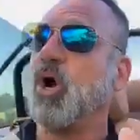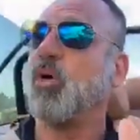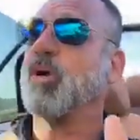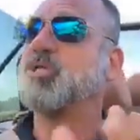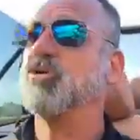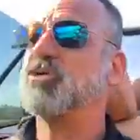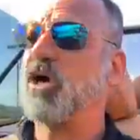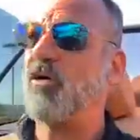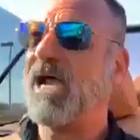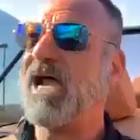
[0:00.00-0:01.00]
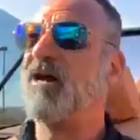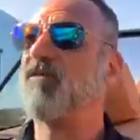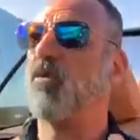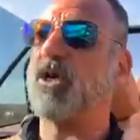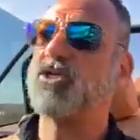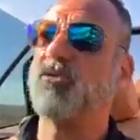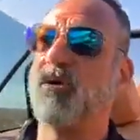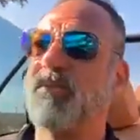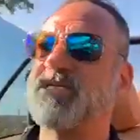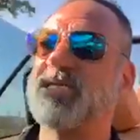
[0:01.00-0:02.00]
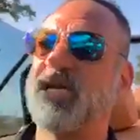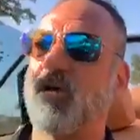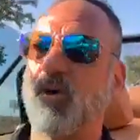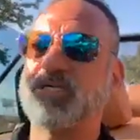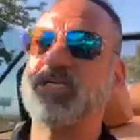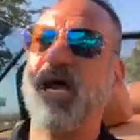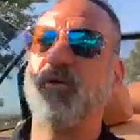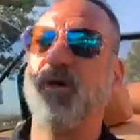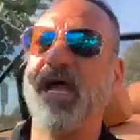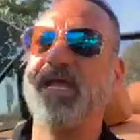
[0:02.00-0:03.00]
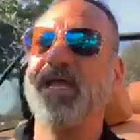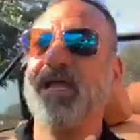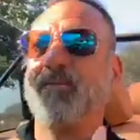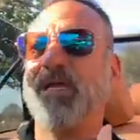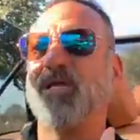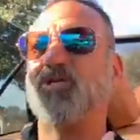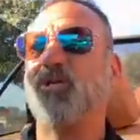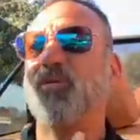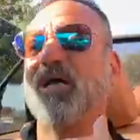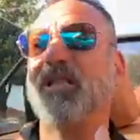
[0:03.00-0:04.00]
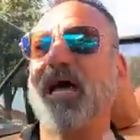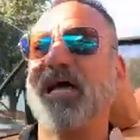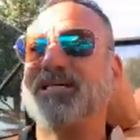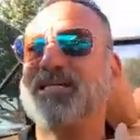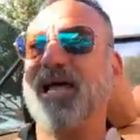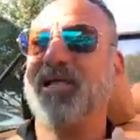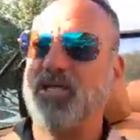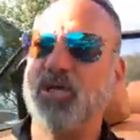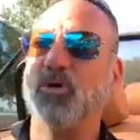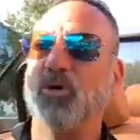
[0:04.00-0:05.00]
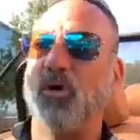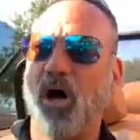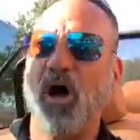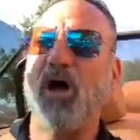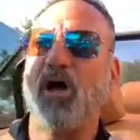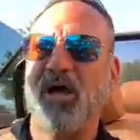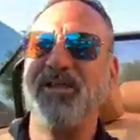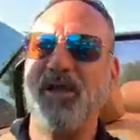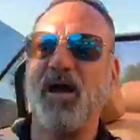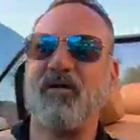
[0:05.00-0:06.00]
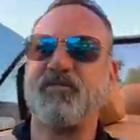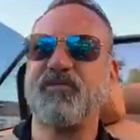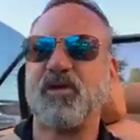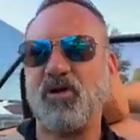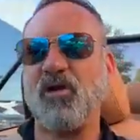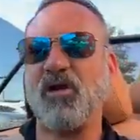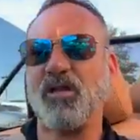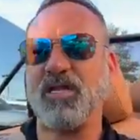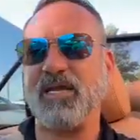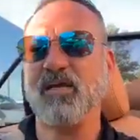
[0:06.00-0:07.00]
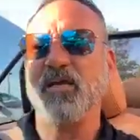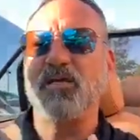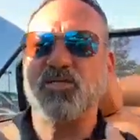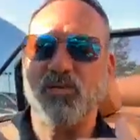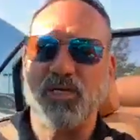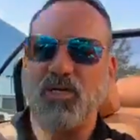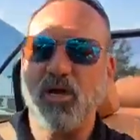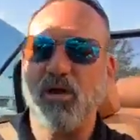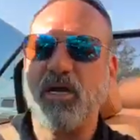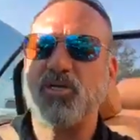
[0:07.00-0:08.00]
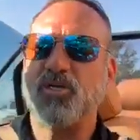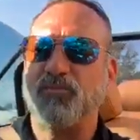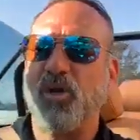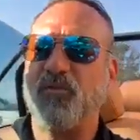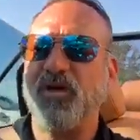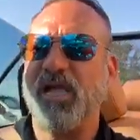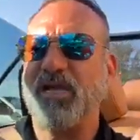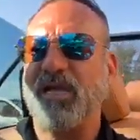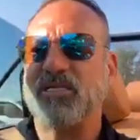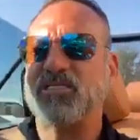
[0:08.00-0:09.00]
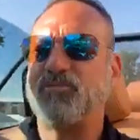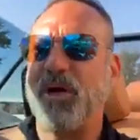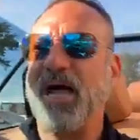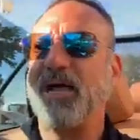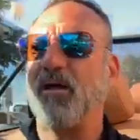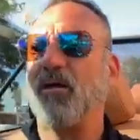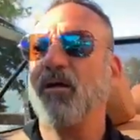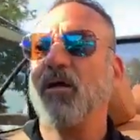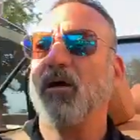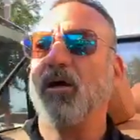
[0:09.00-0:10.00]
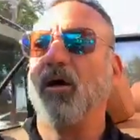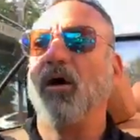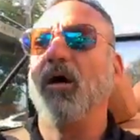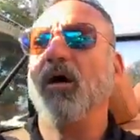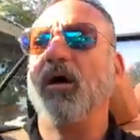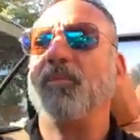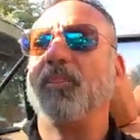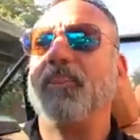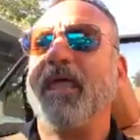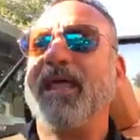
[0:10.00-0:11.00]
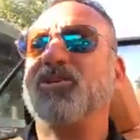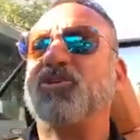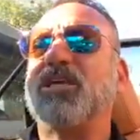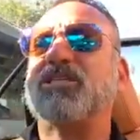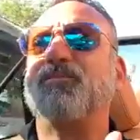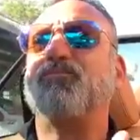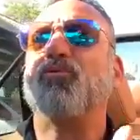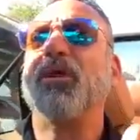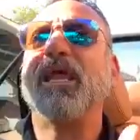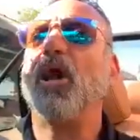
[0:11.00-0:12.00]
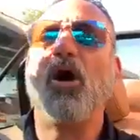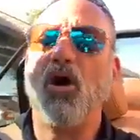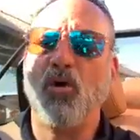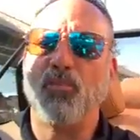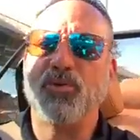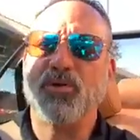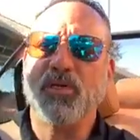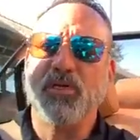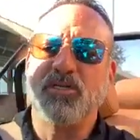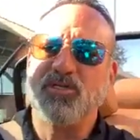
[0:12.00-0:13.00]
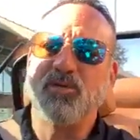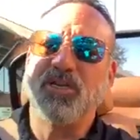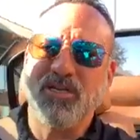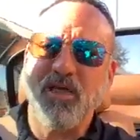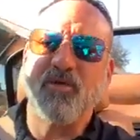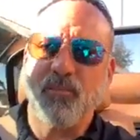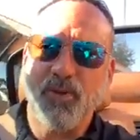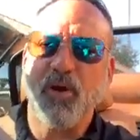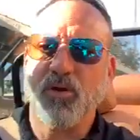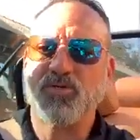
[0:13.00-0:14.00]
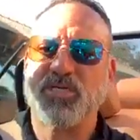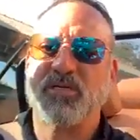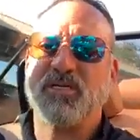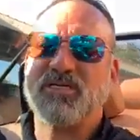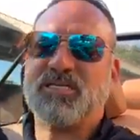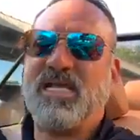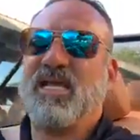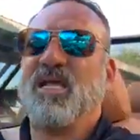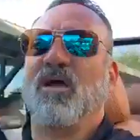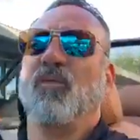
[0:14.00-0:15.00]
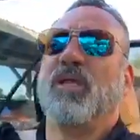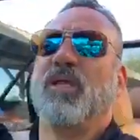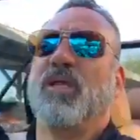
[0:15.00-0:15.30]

or what you don't have or what you are missing or what's not right because you realize that you are enough currently to encourage, motivate, inspire, and just bring hope to another person. You see, when,